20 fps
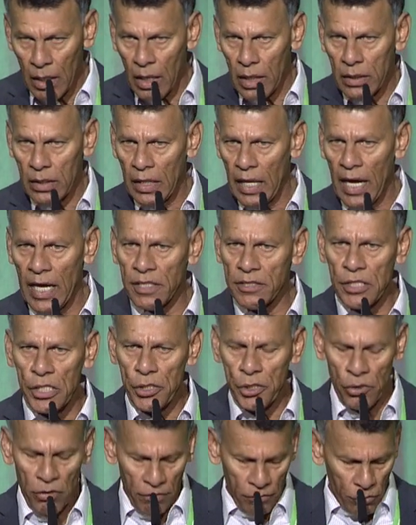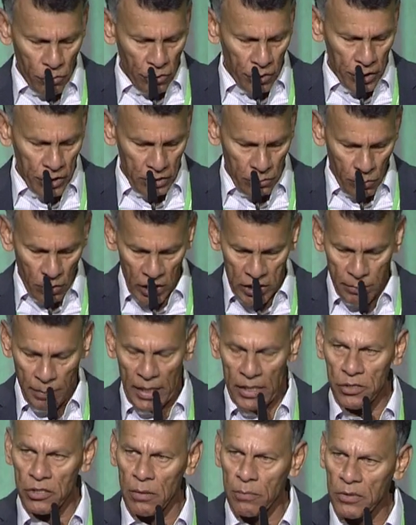The last issue, of course, we'll
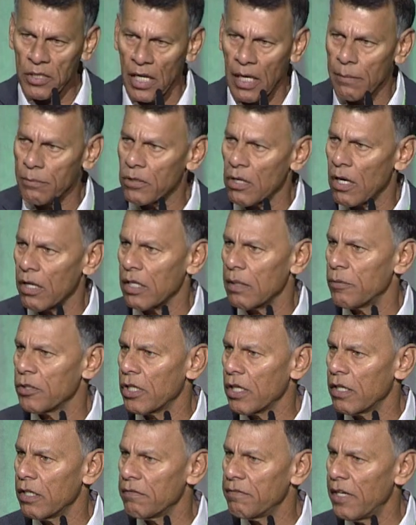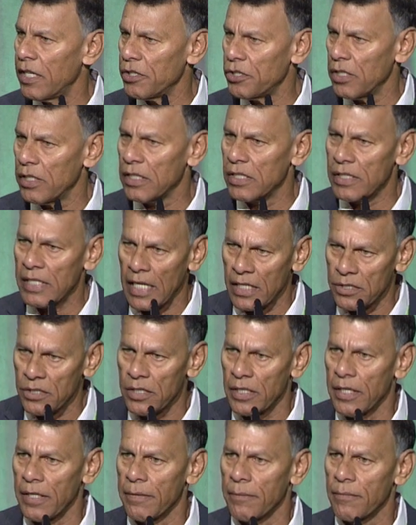spend some time talking about the convention is
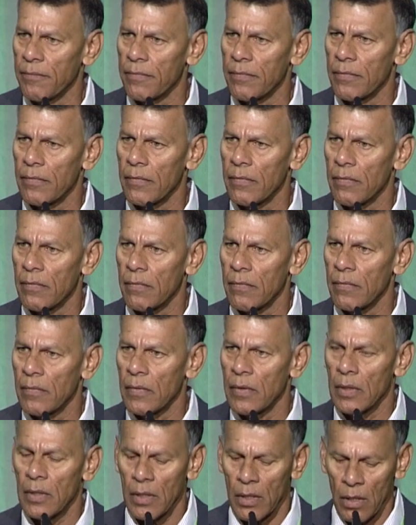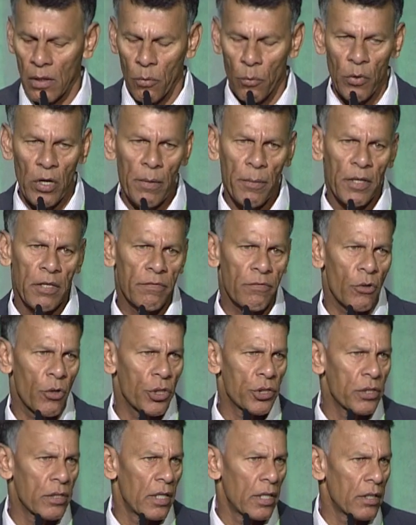density. We have been
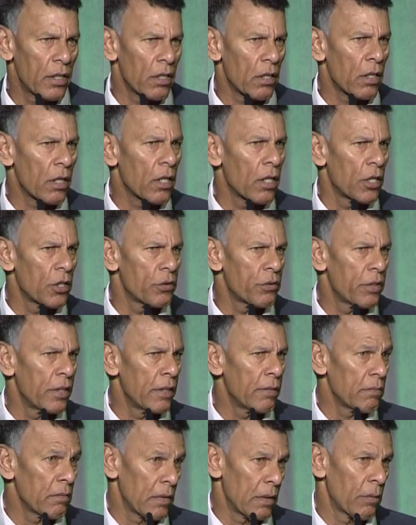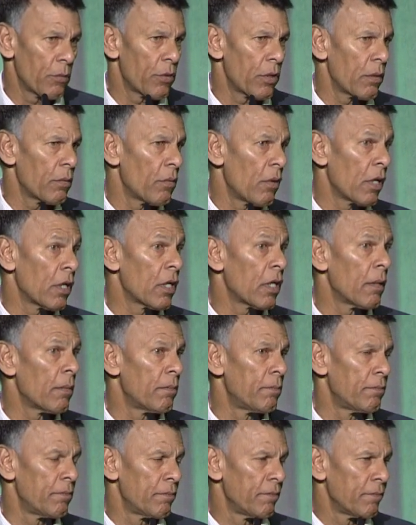fortunate in our country. We're one of the
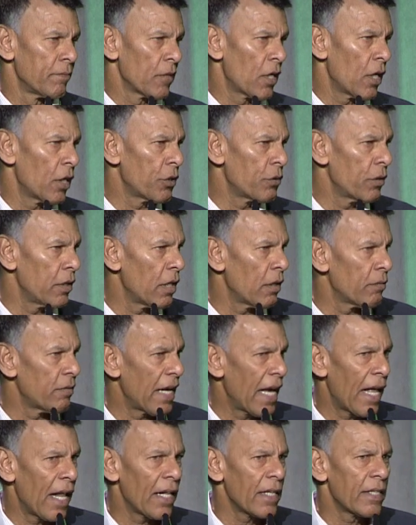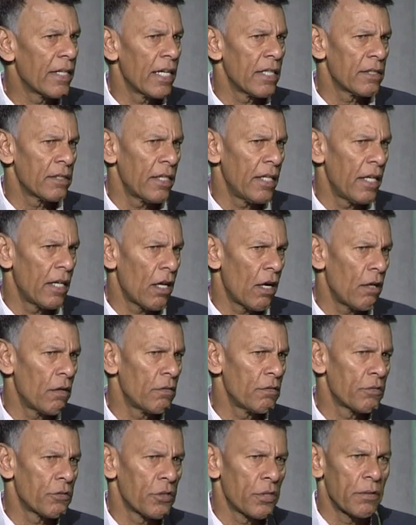countries that have held density now
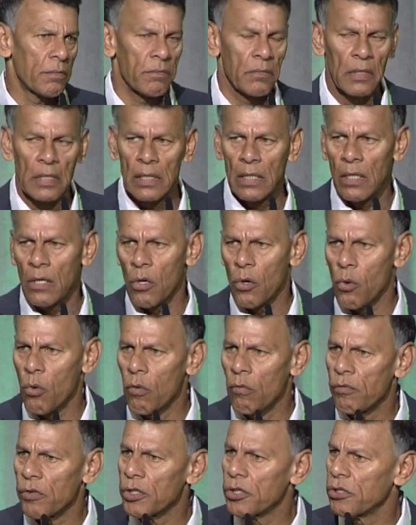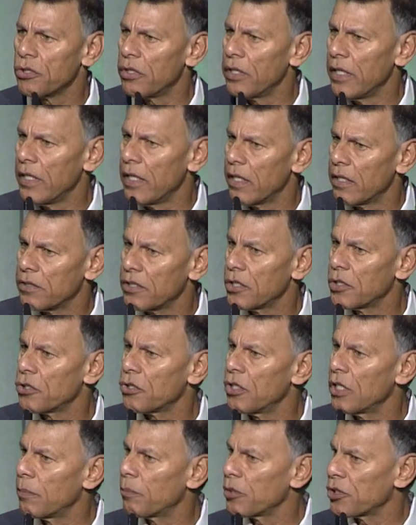for over 30 years at
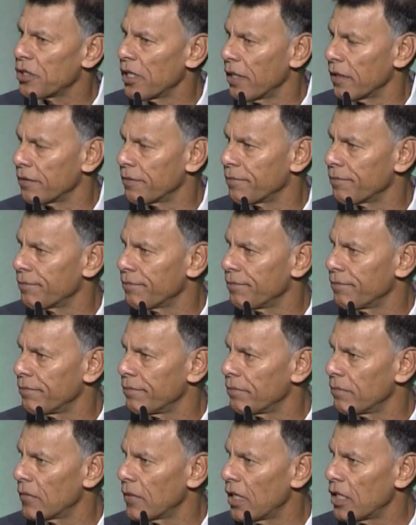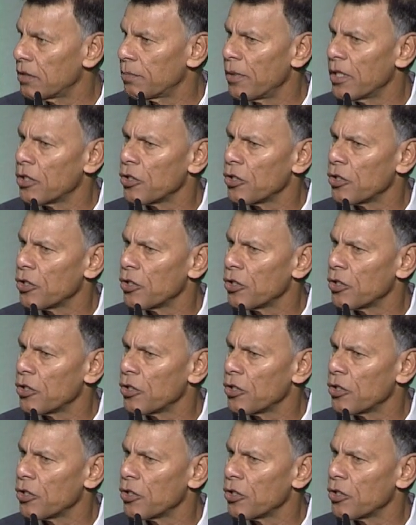30%. It's been